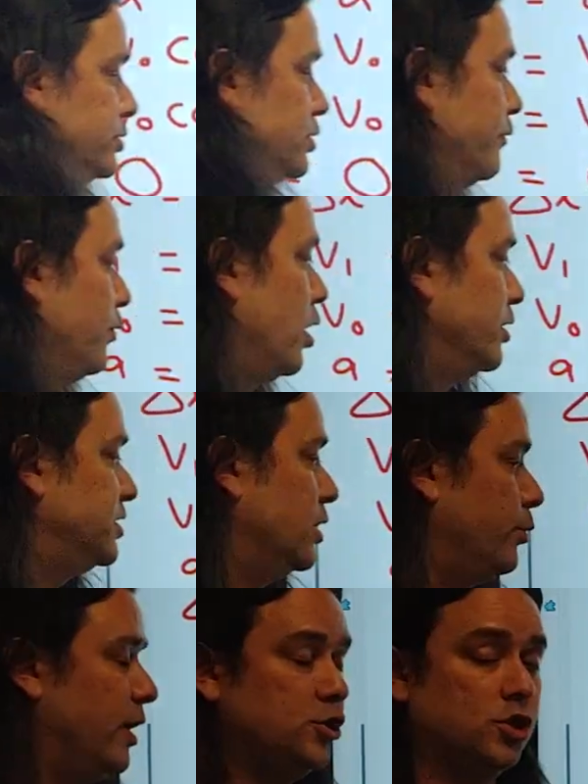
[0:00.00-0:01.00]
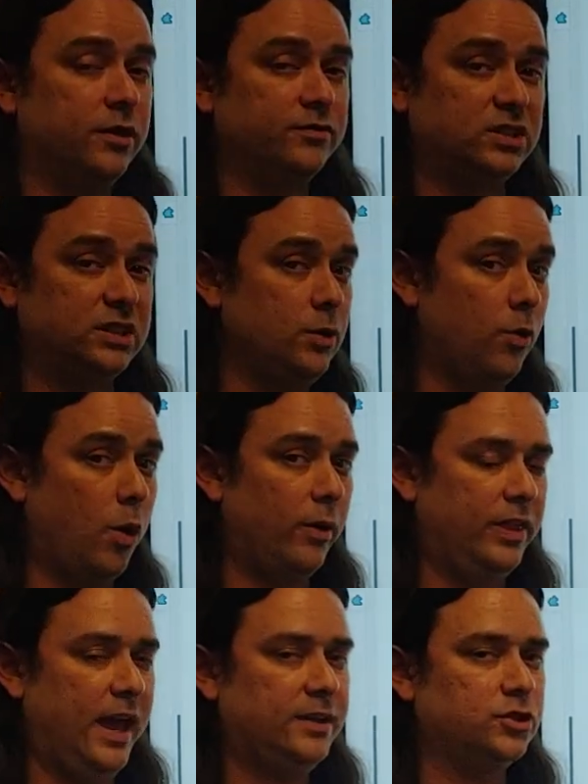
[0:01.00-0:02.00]
So for our acceleration of 0
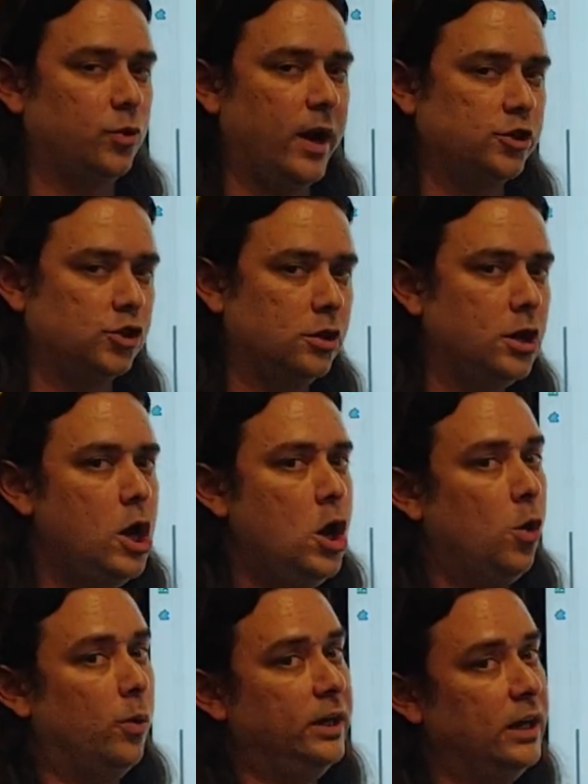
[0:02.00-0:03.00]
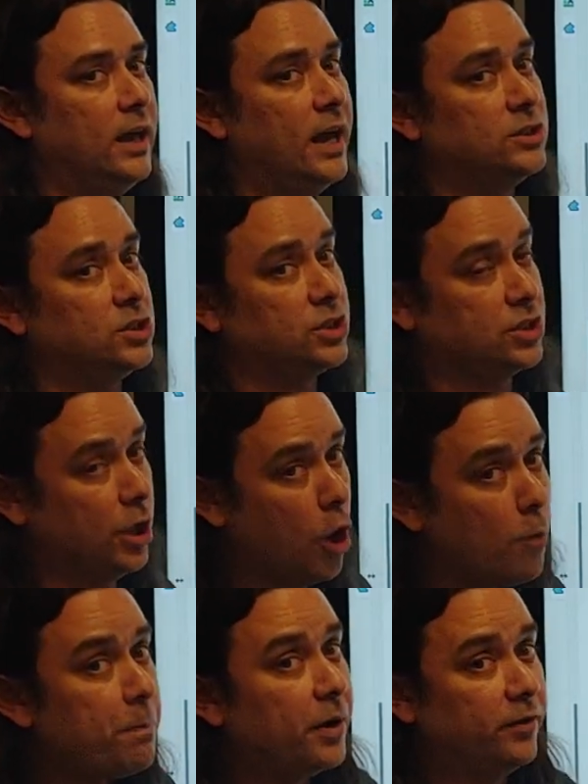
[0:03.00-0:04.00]
in the x direction, we need a
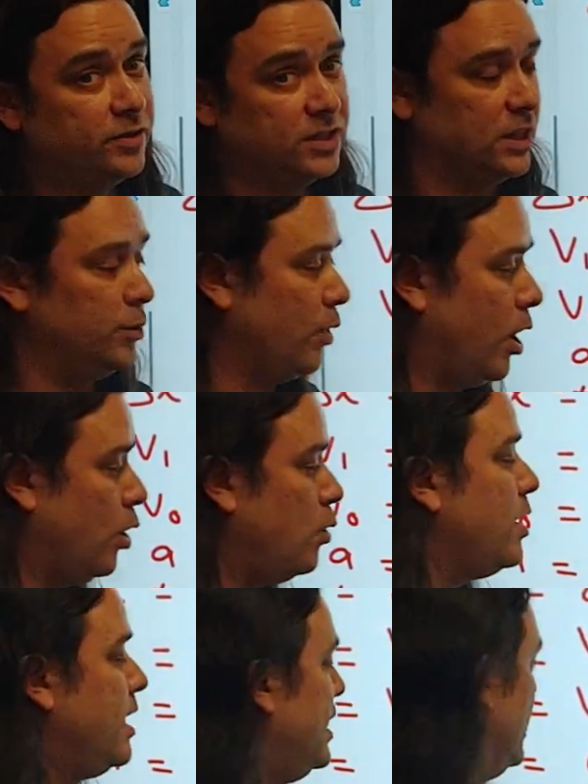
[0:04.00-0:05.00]
slope of 0